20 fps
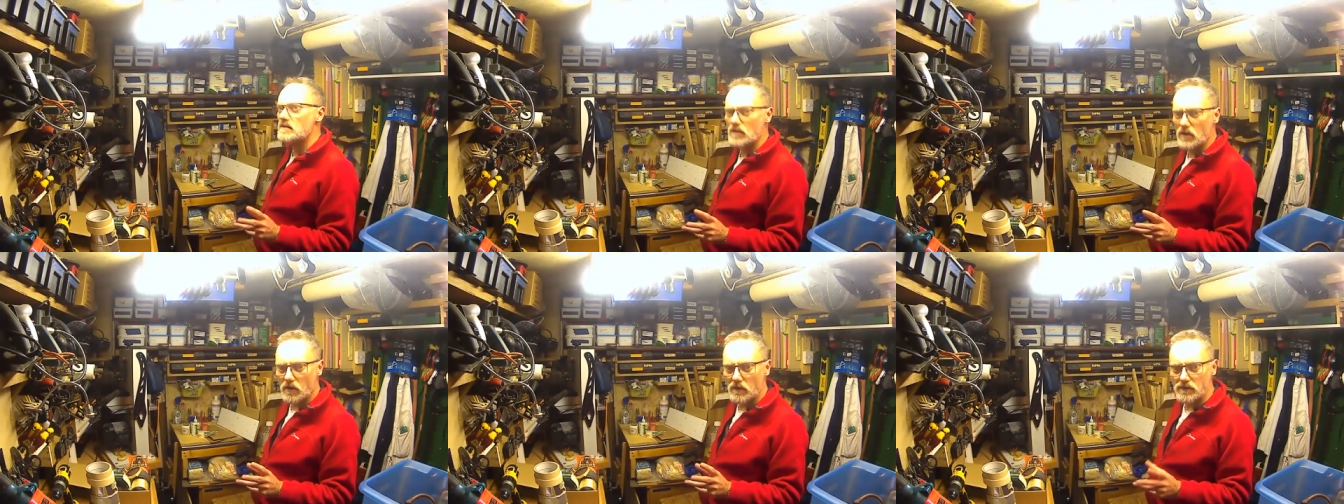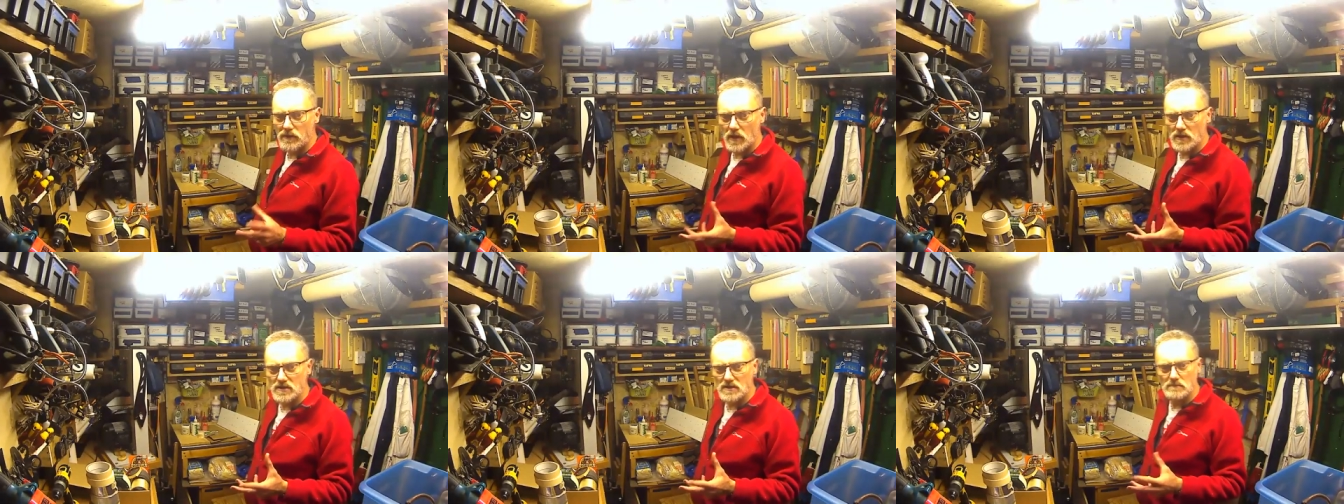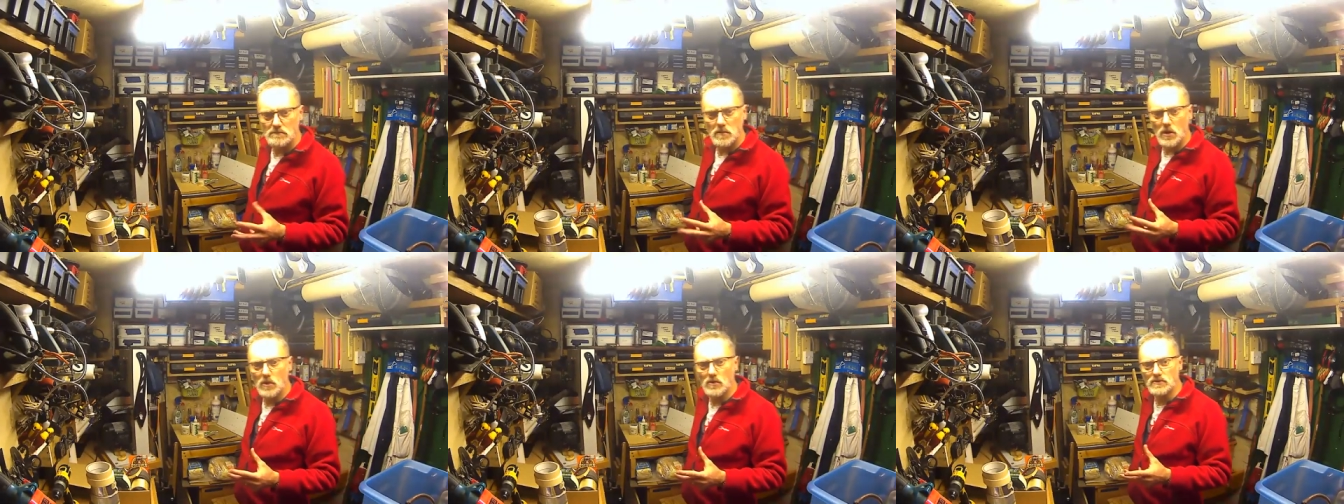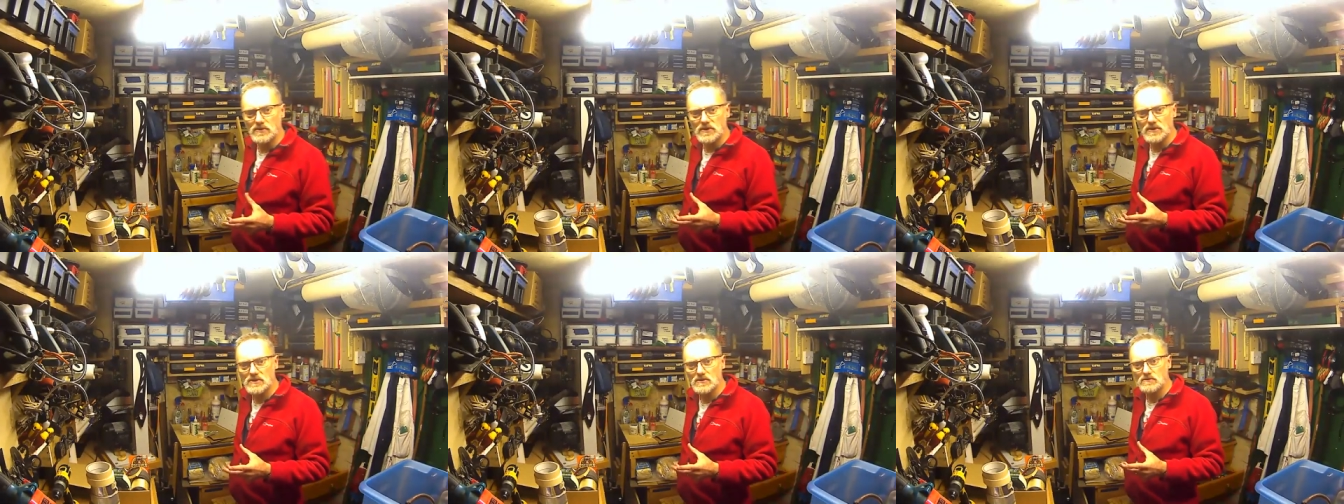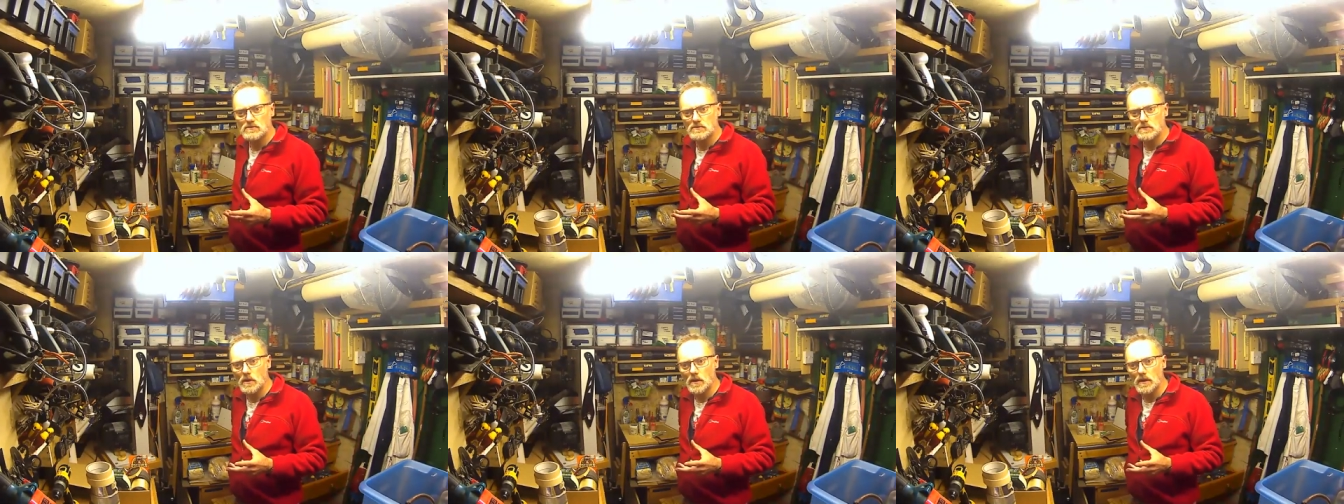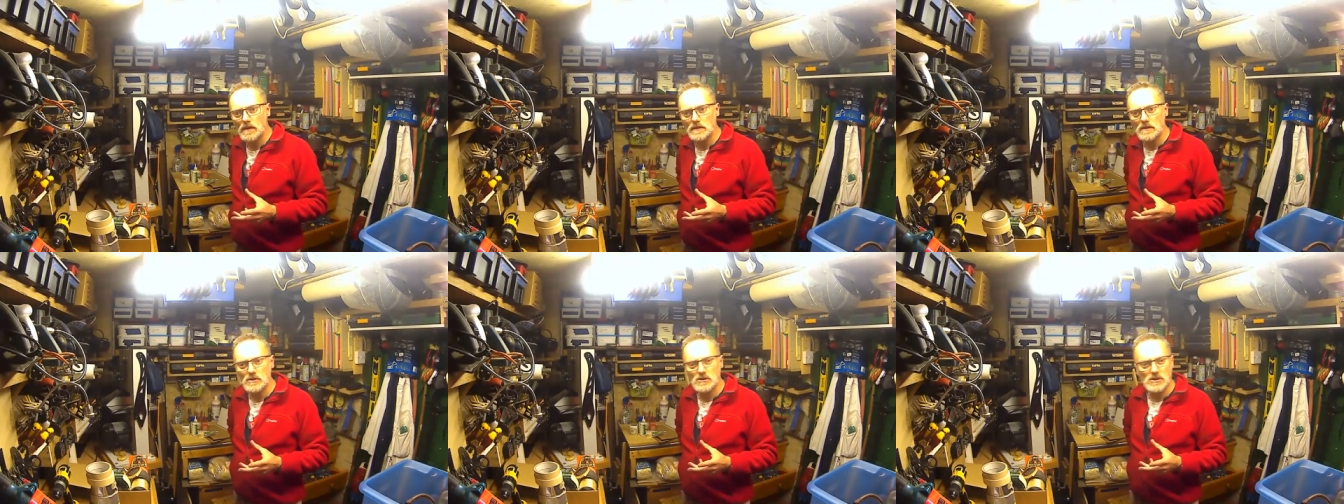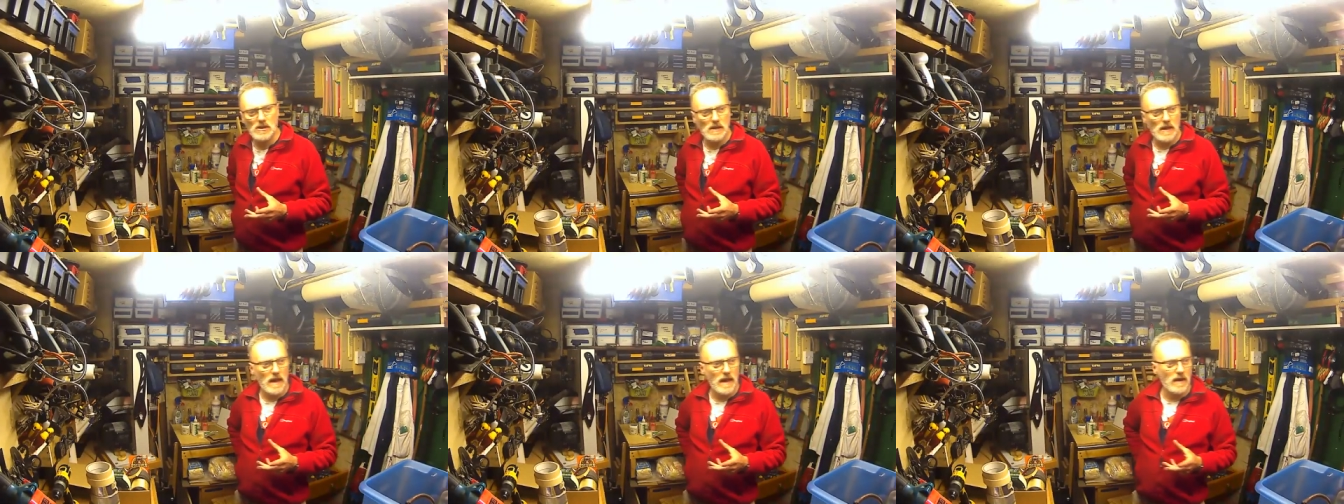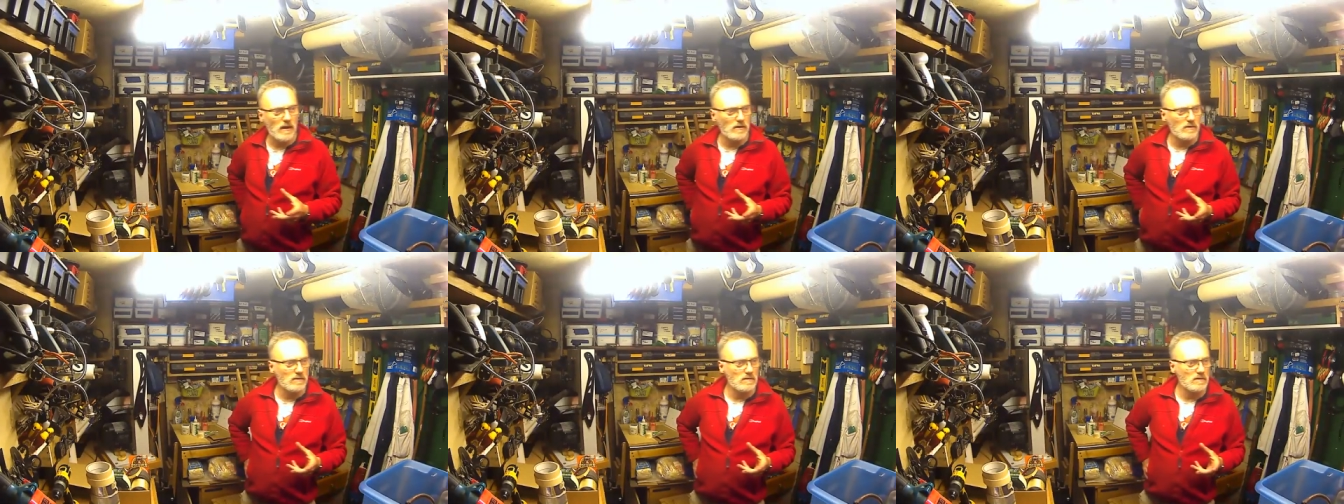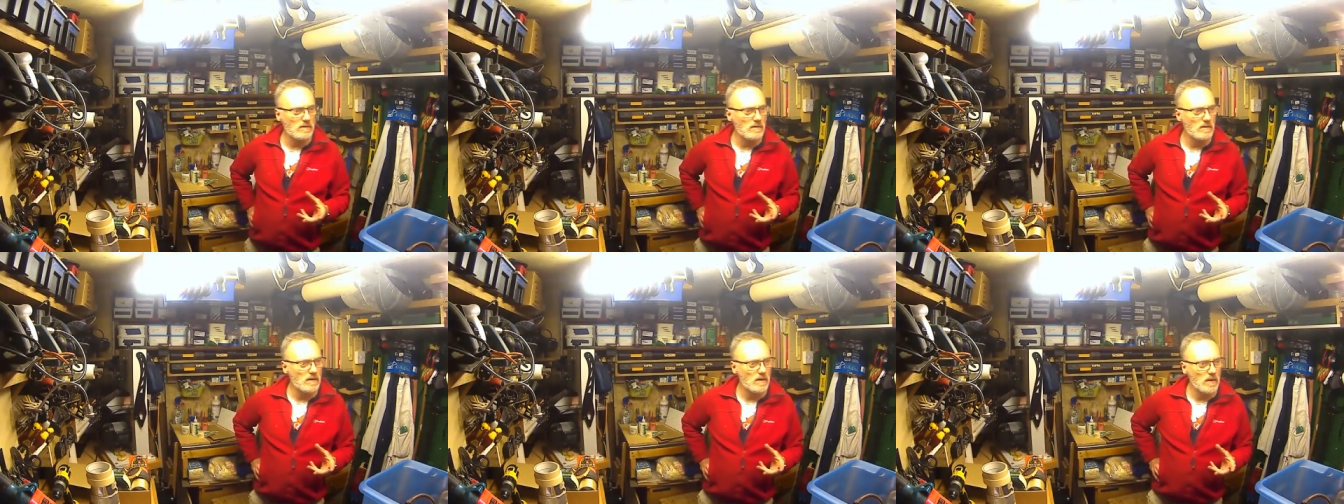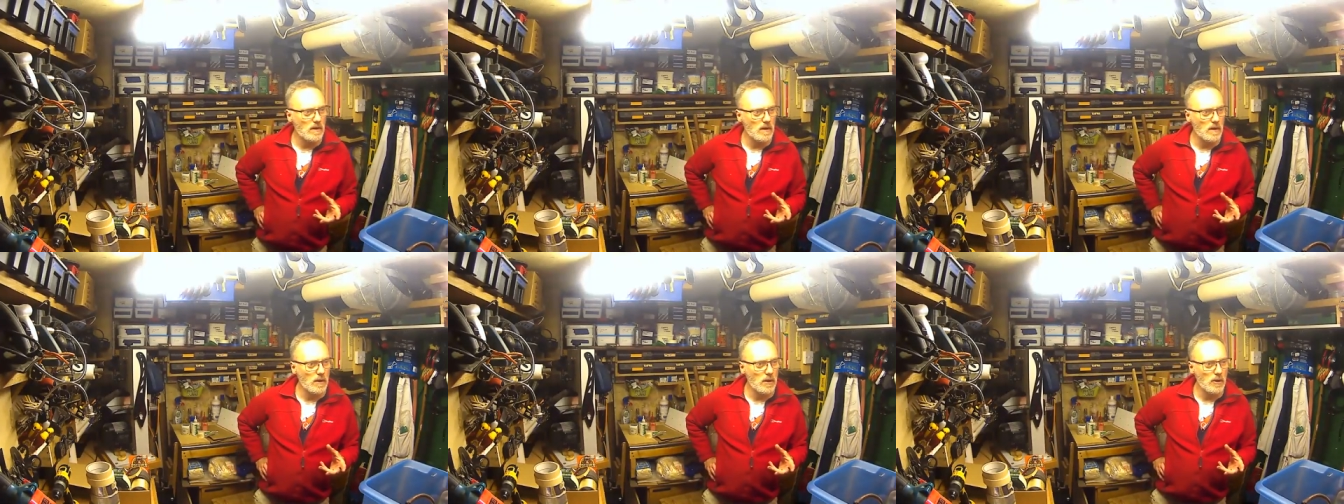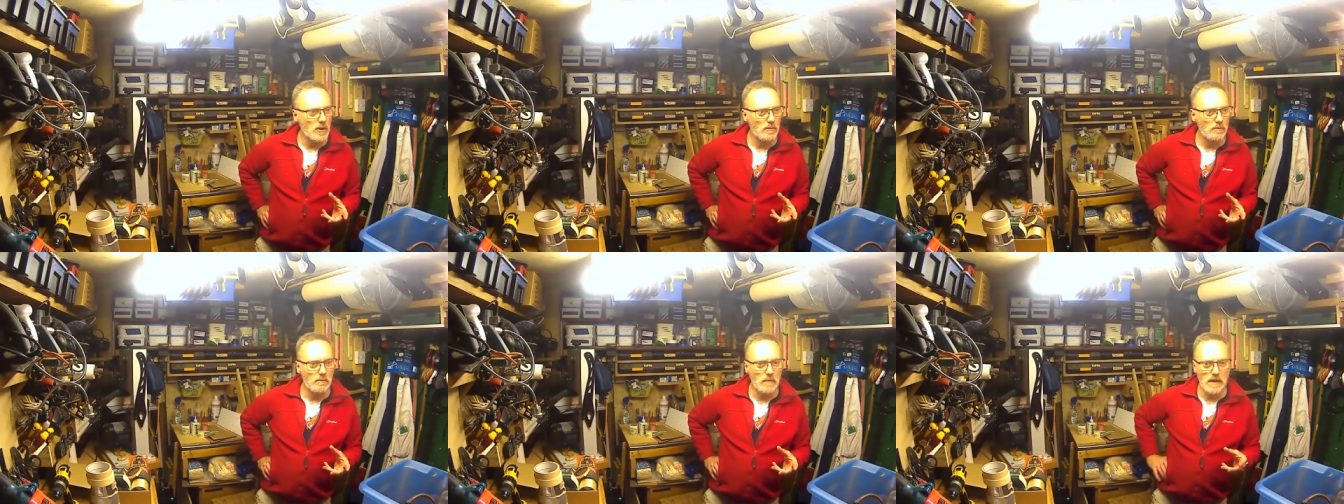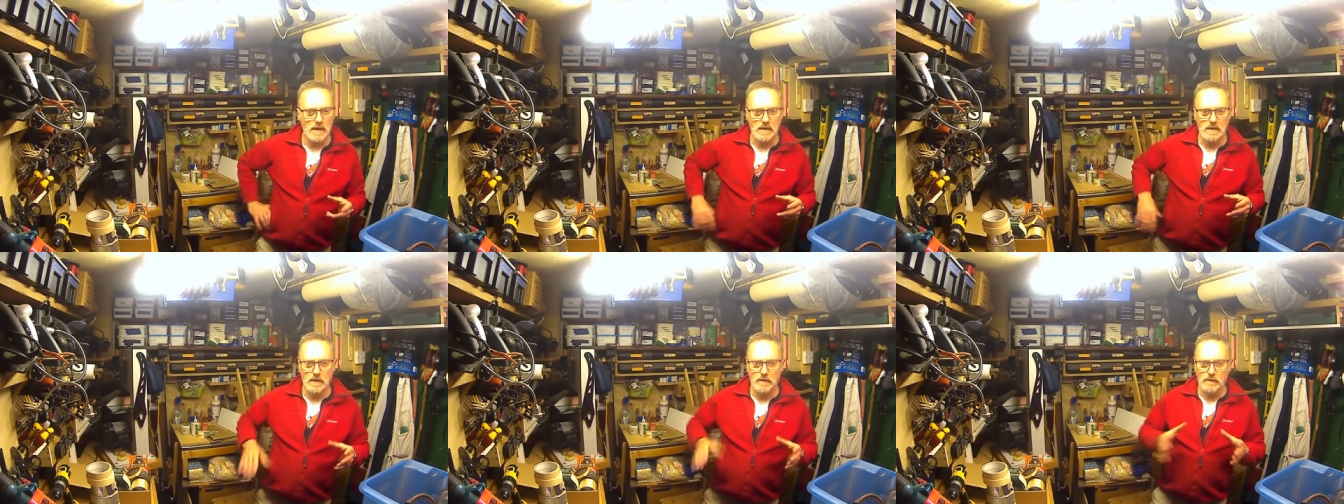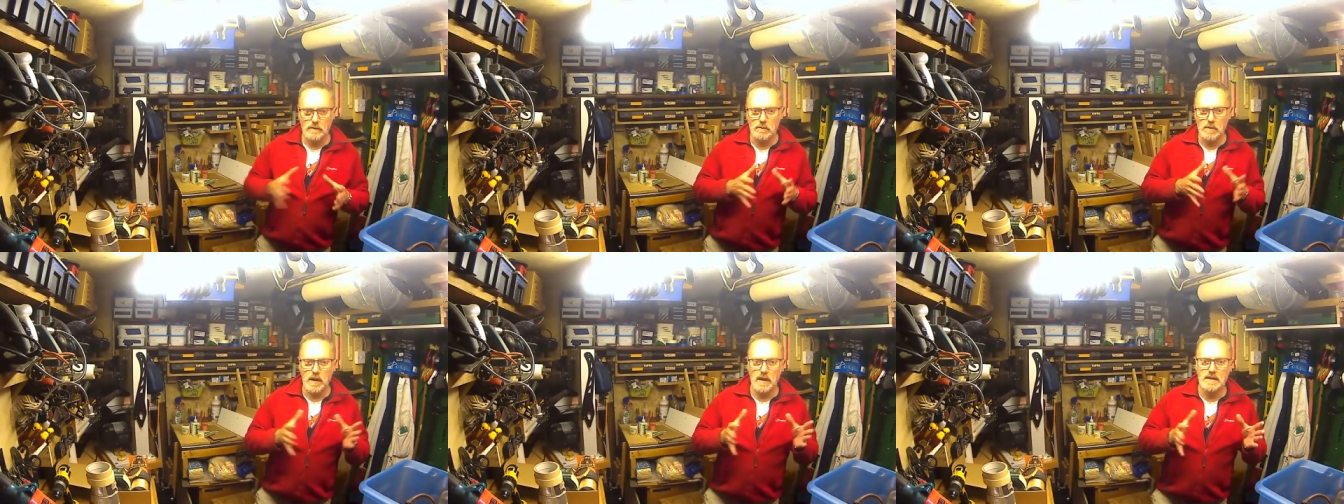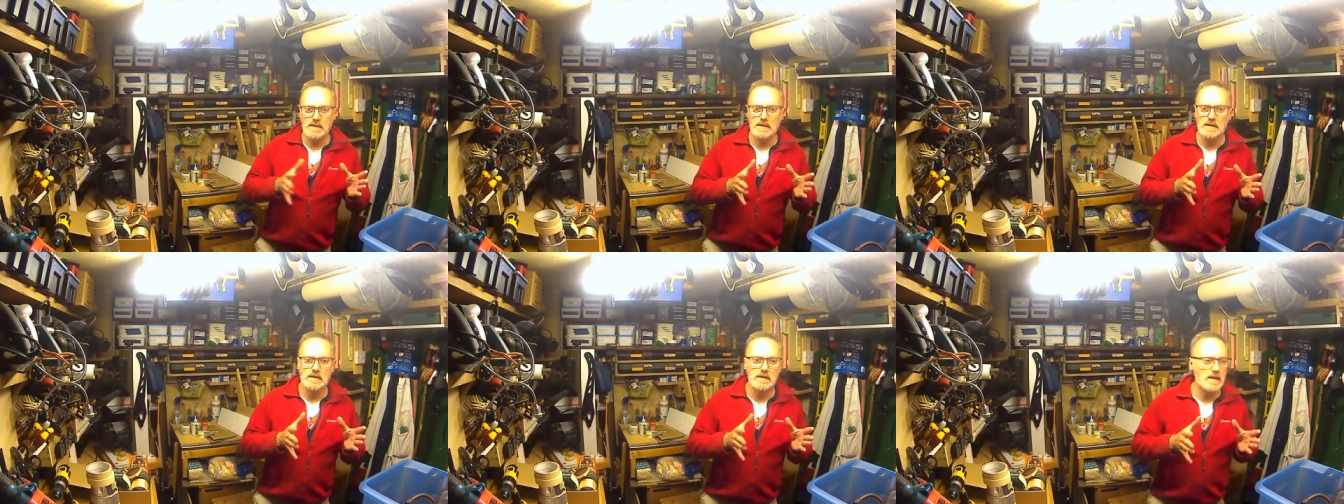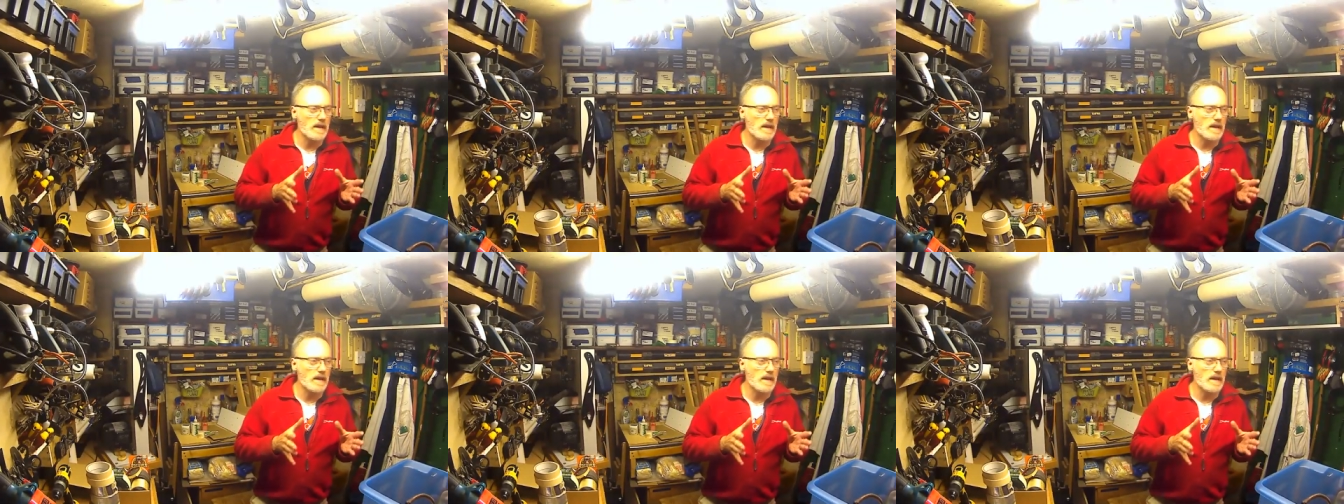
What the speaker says: a lot of nuts and bolts. It's quite interesting how many different places